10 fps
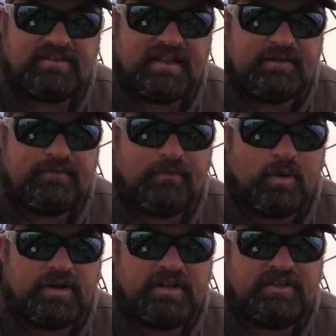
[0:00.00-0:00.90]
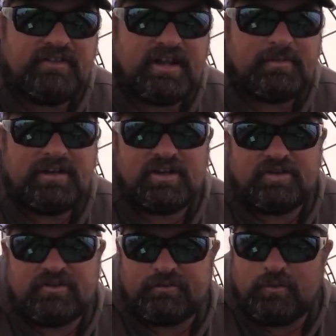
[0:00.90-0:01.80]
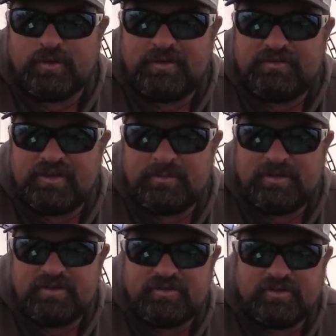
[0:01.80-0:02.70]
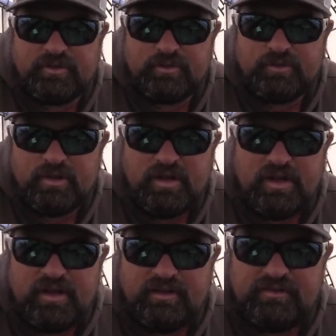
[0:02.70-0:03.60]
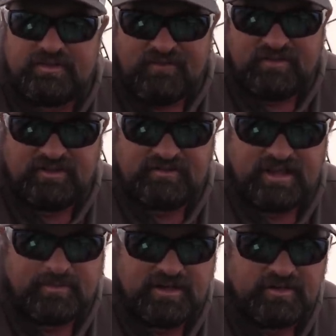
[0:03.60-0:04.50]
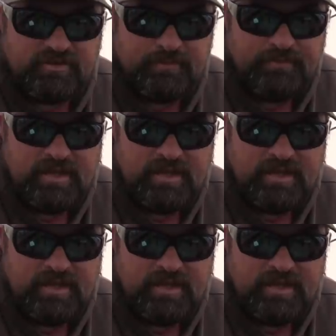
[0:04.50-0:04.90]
It's like forty centimeters or forty-five centimeters to seventy centimeters.